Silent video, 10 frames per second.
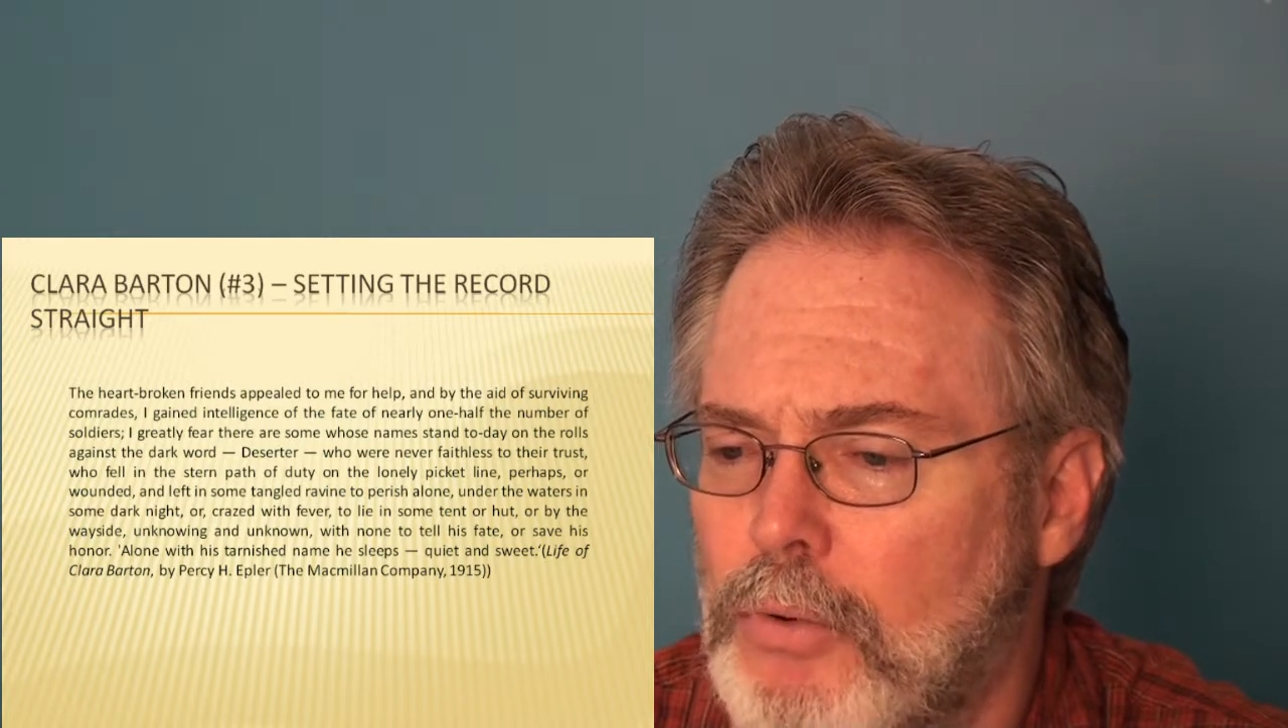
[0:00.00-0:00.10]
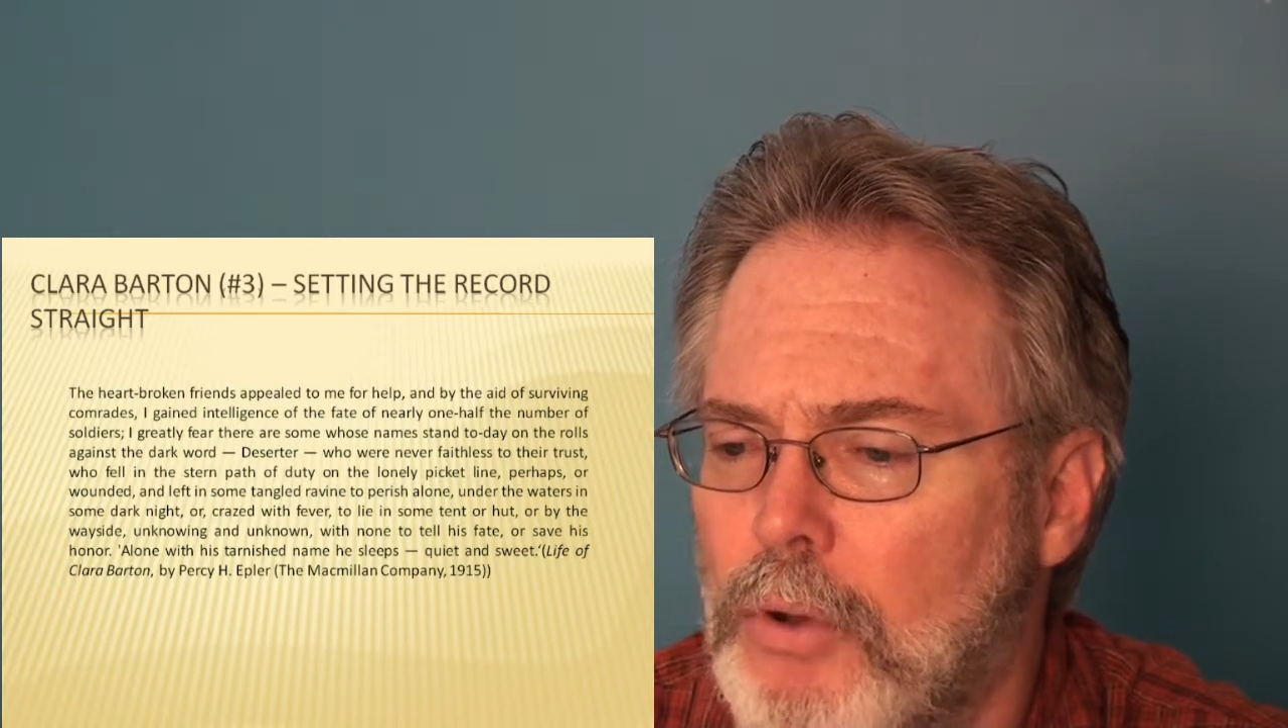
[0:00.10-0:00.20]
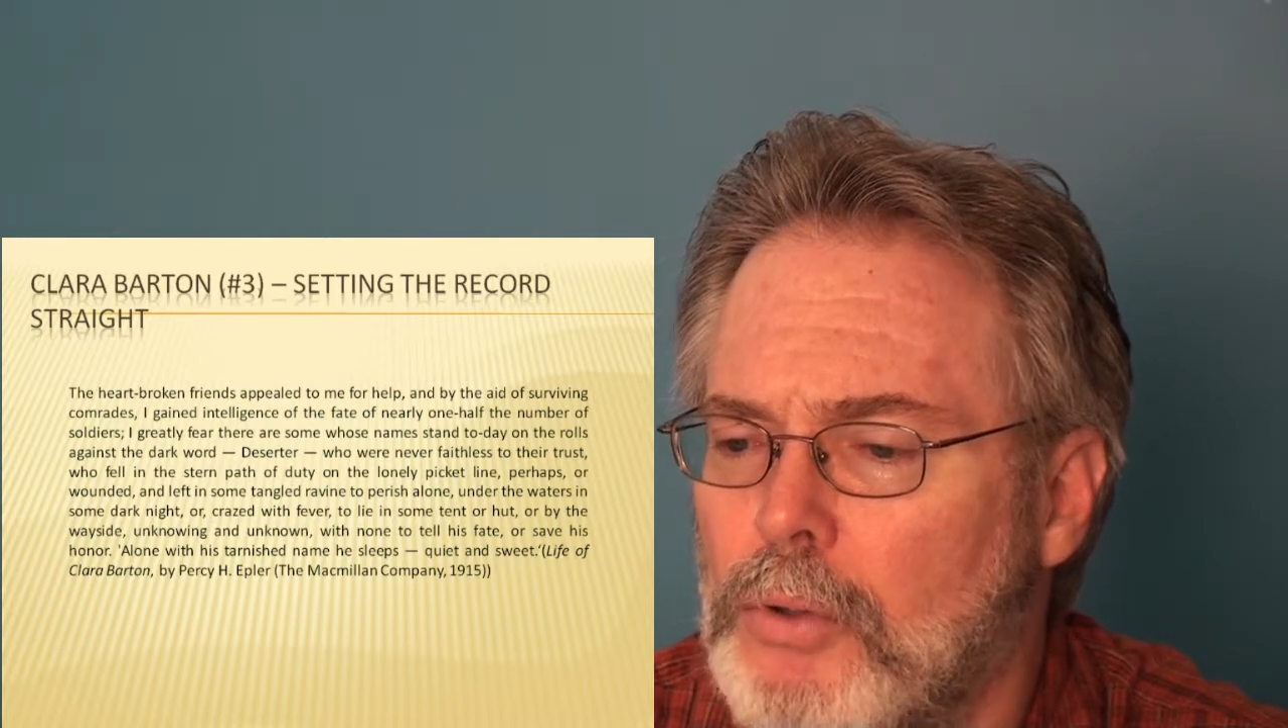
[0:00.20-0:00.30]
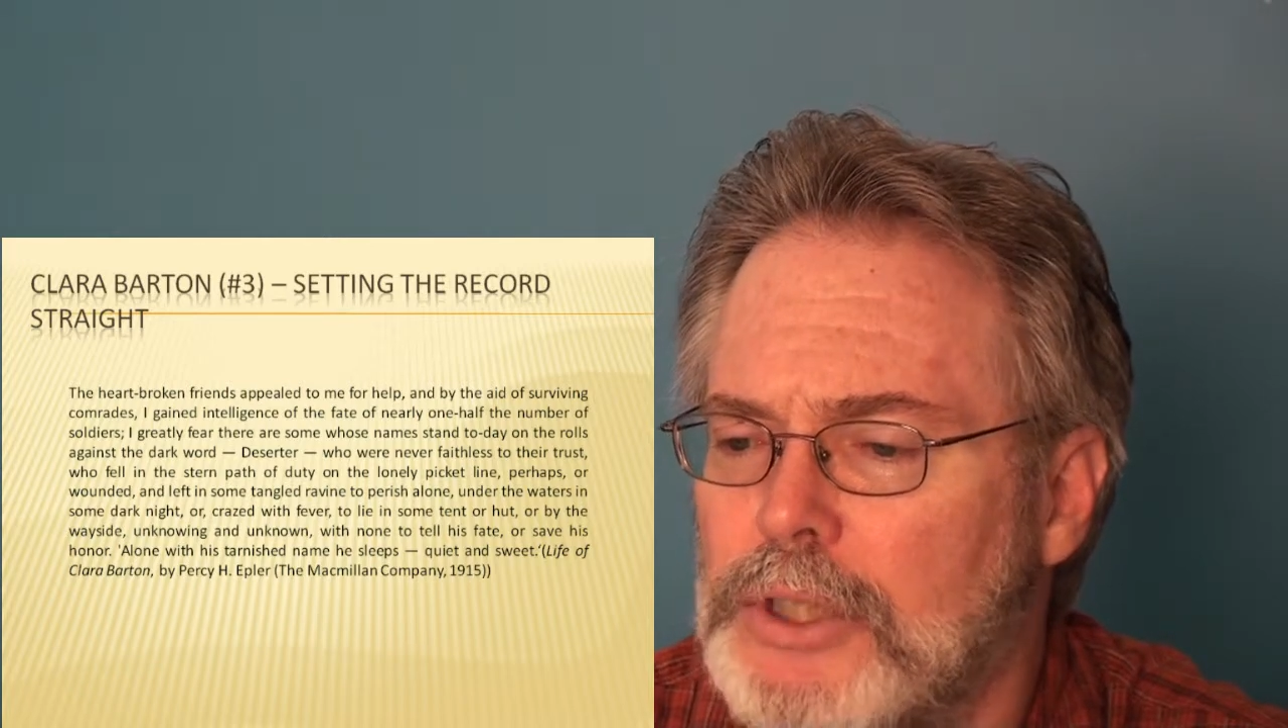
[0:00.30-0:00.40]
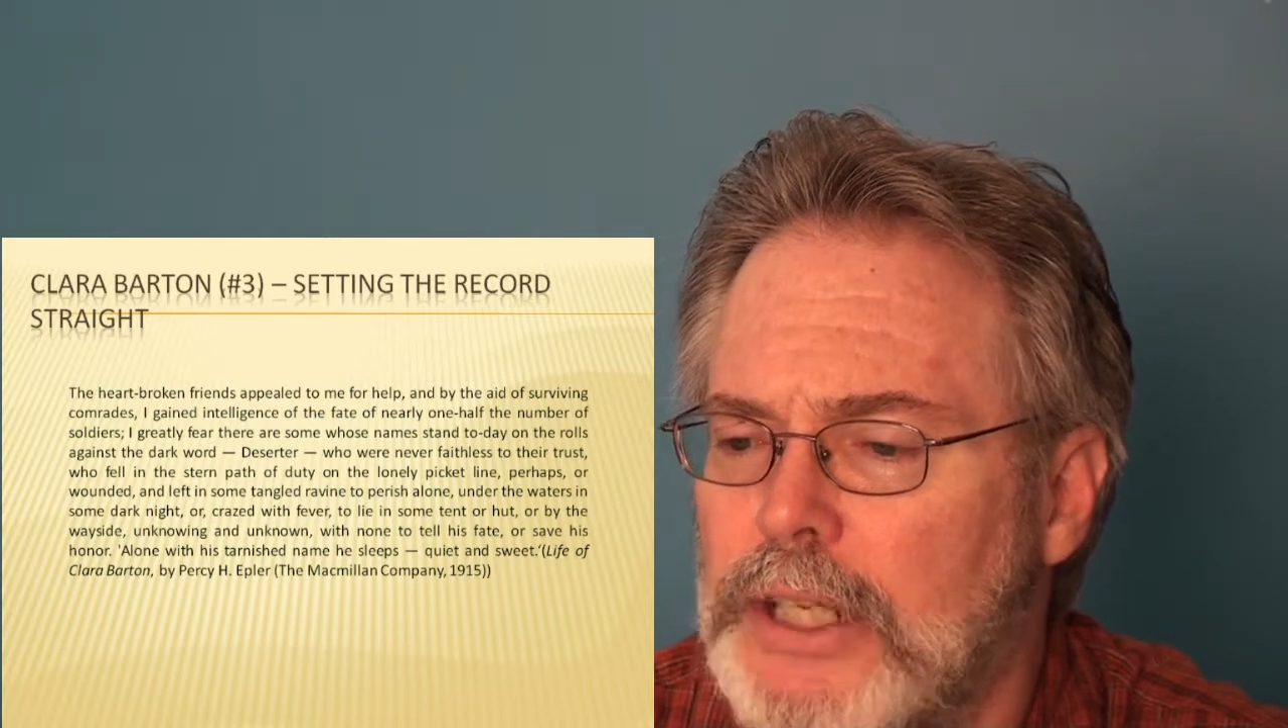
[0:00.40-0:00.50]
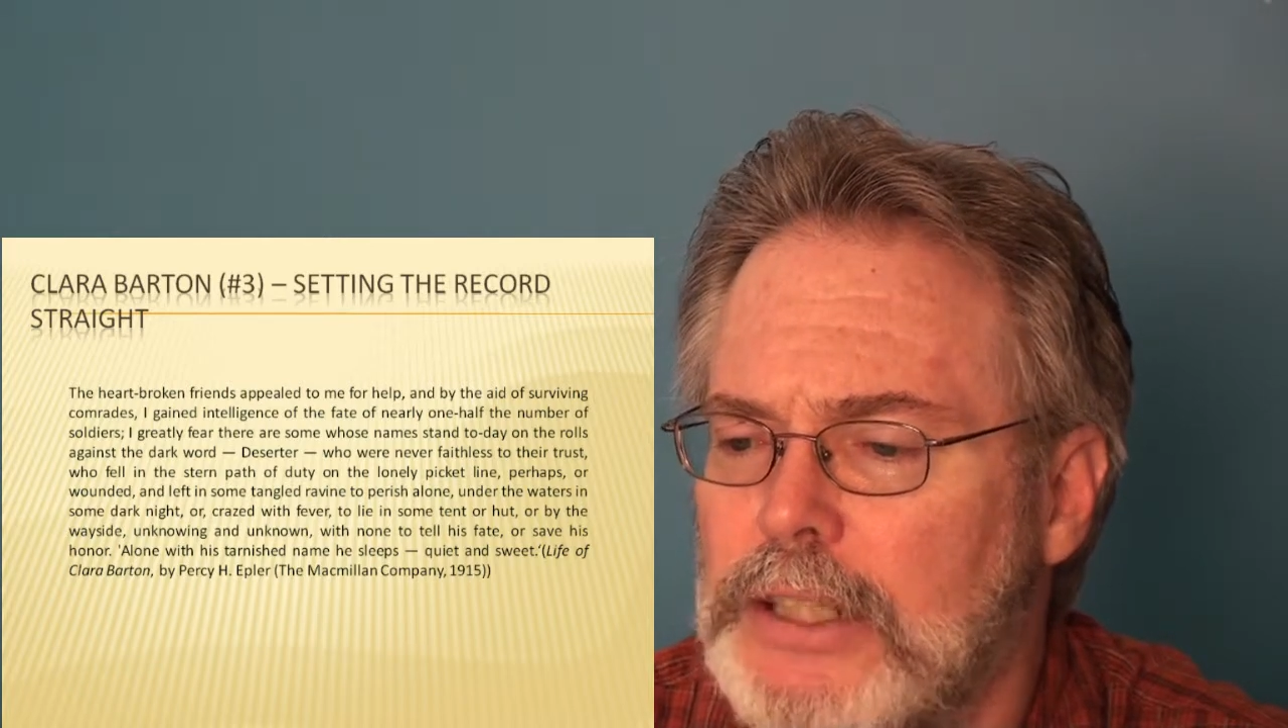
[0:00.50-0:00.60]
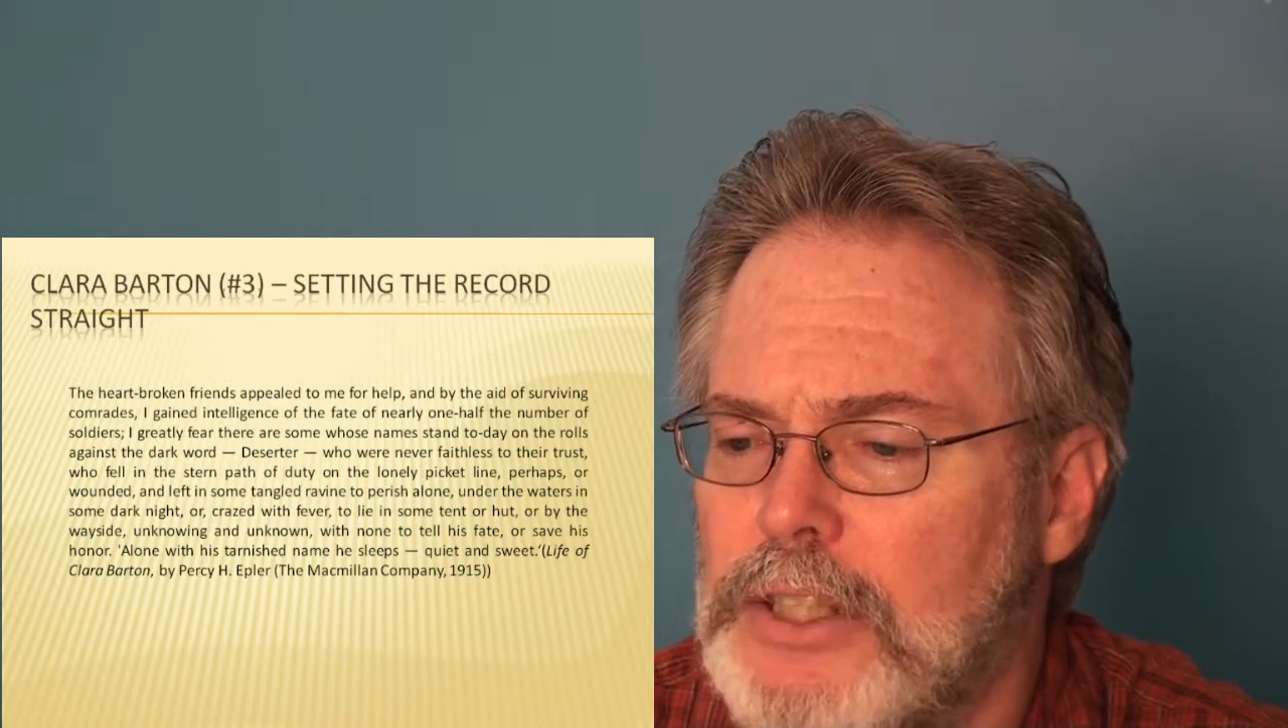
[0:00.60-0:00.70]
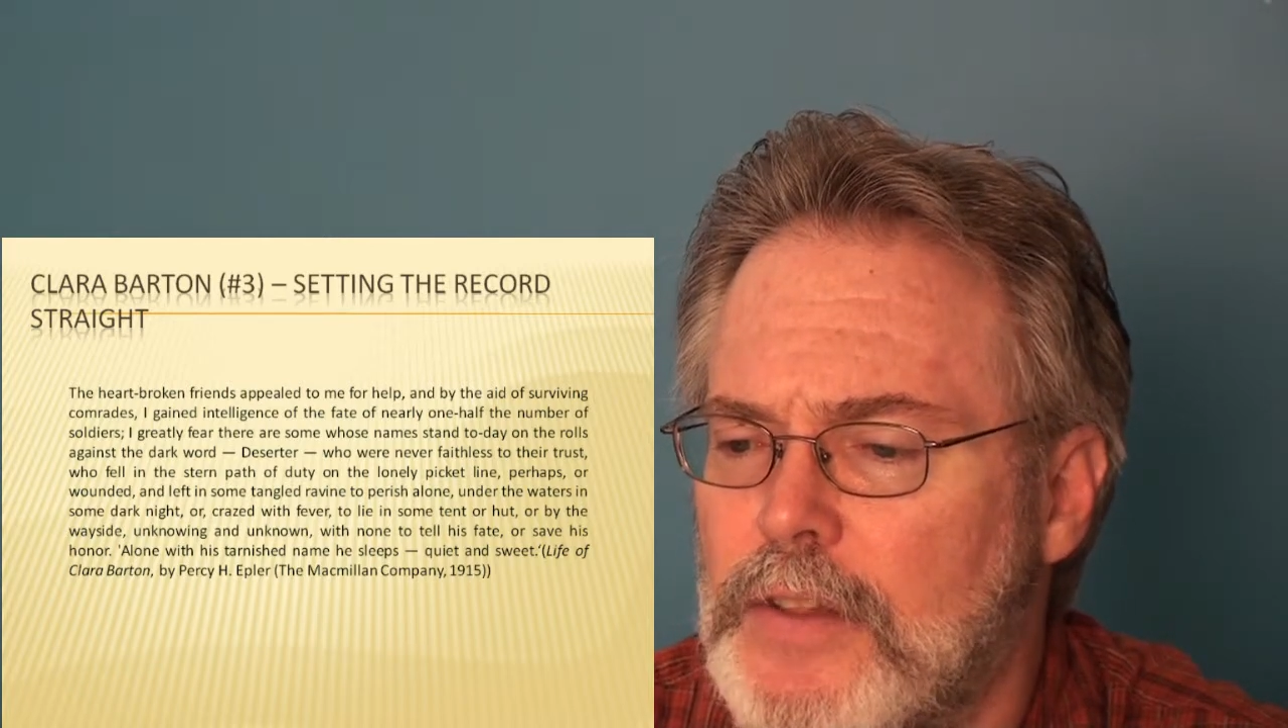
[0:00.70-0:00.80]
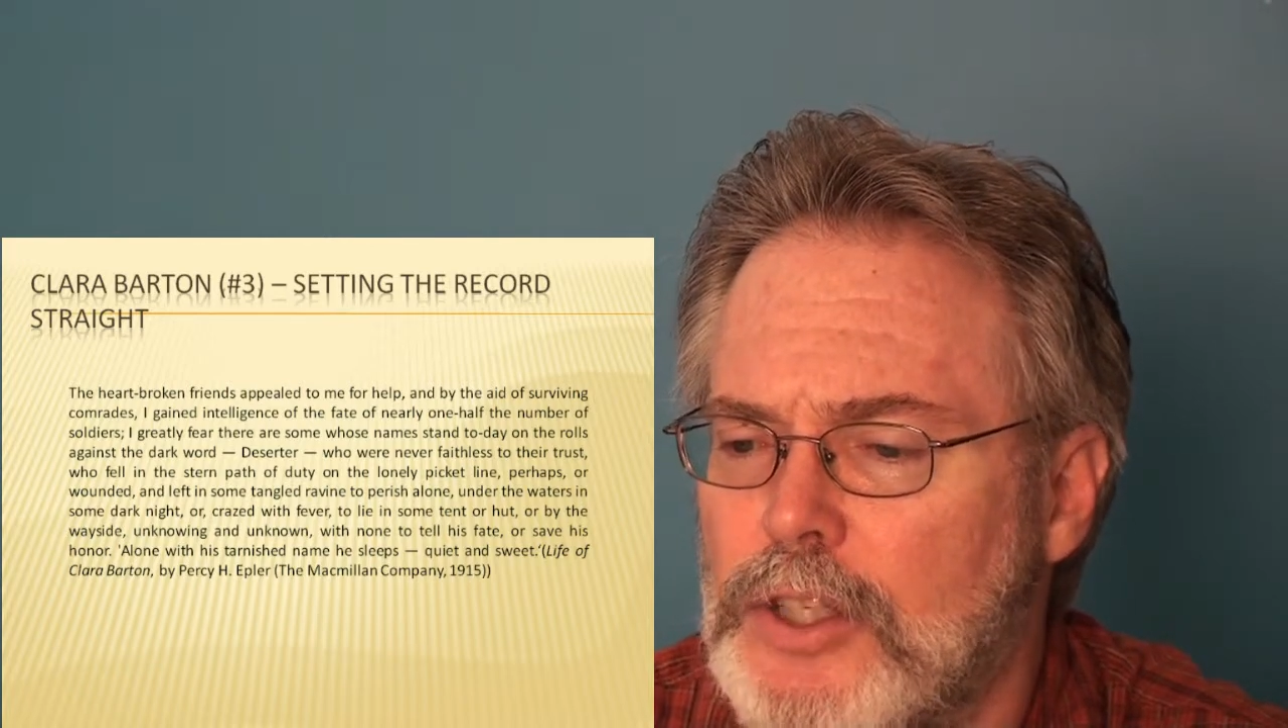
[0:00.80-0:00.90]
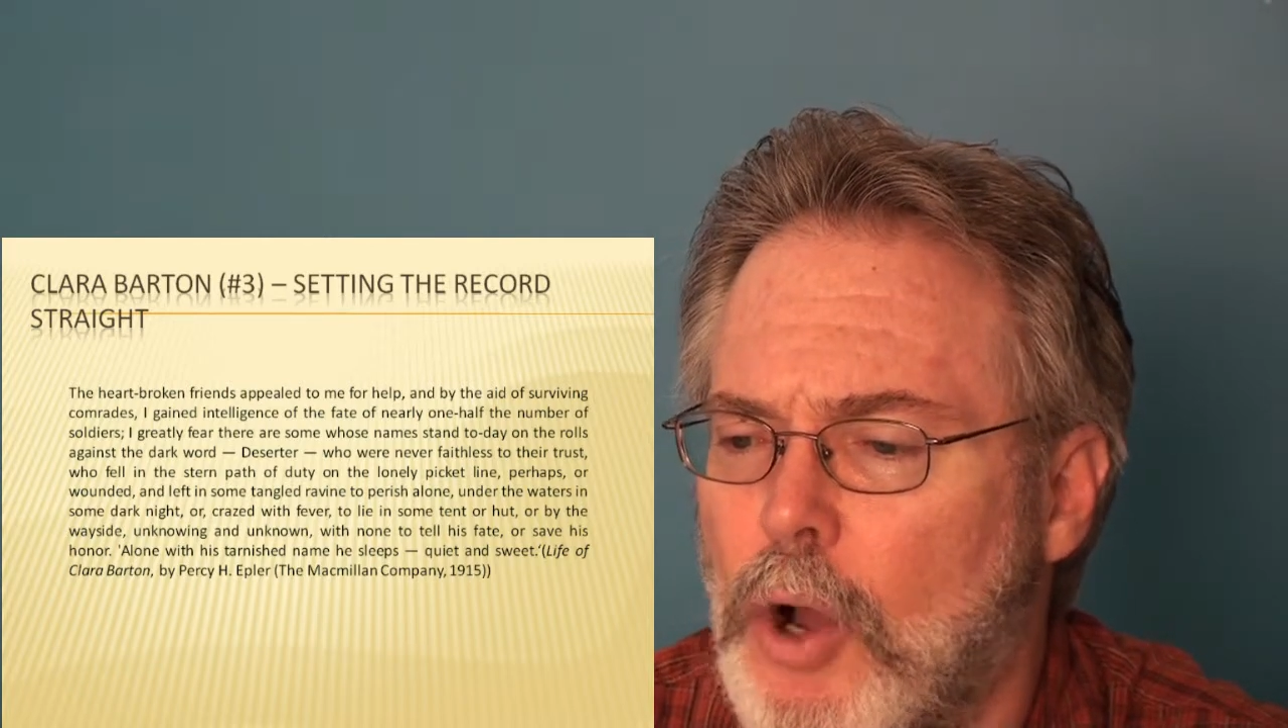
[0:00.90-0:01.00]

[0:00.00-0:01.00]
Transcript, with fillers: rolls against the